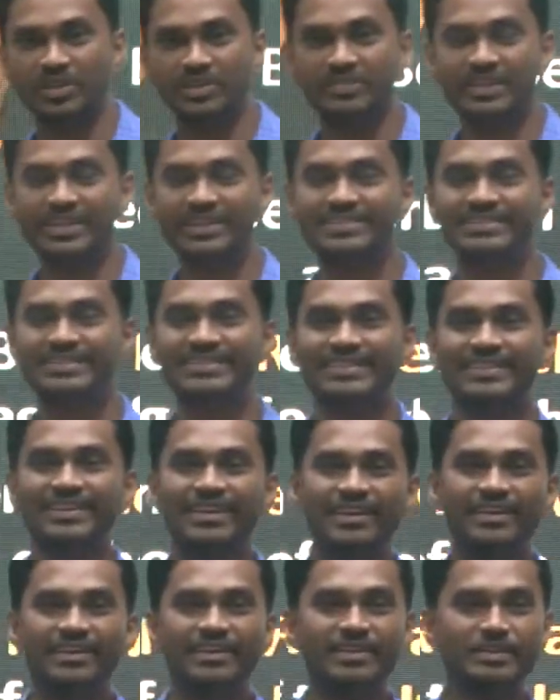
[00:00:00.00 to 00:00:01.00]
evening.
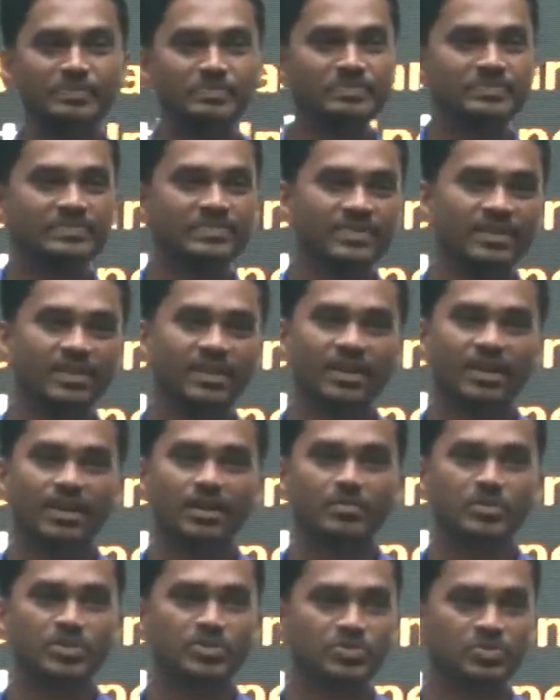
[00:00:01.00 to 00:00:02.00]

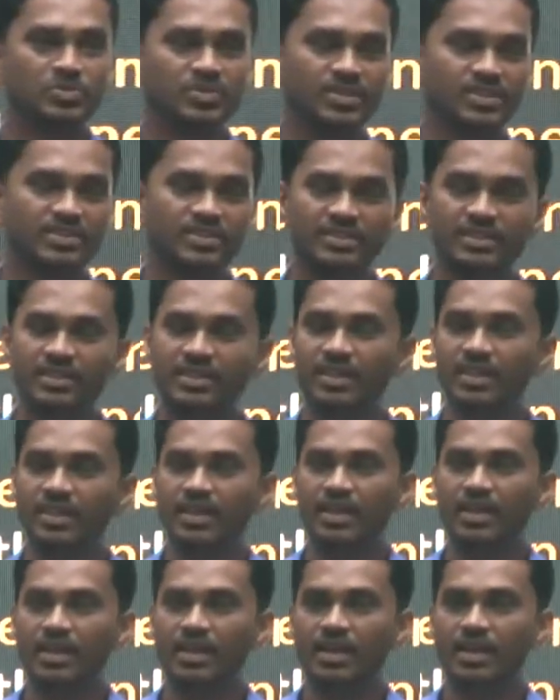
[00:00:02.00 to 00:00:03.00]
I'm Isura.
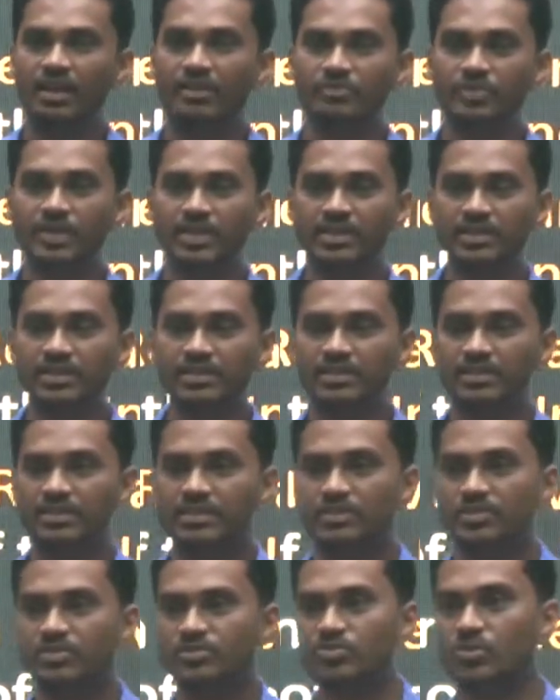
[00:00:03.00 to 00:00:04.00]
I've been
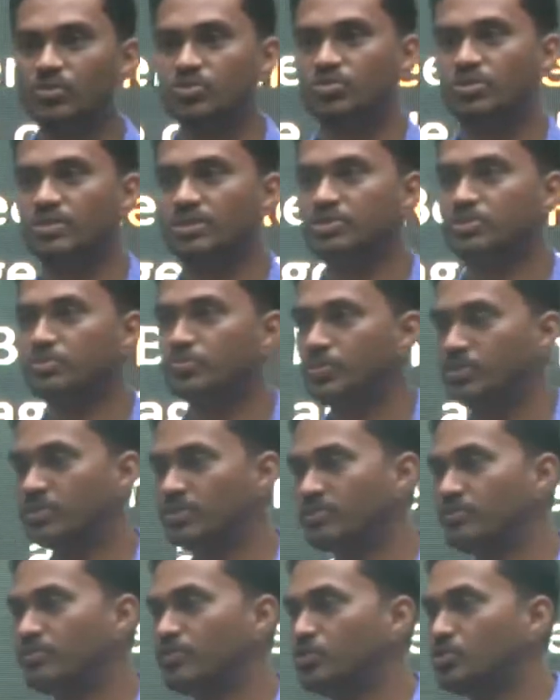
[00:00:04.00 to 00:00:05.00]
a social
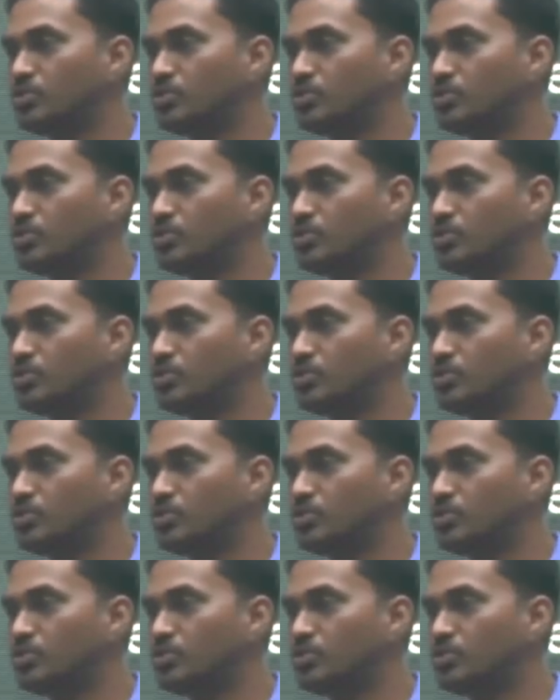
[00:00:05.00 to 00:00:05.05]
entrepreneur for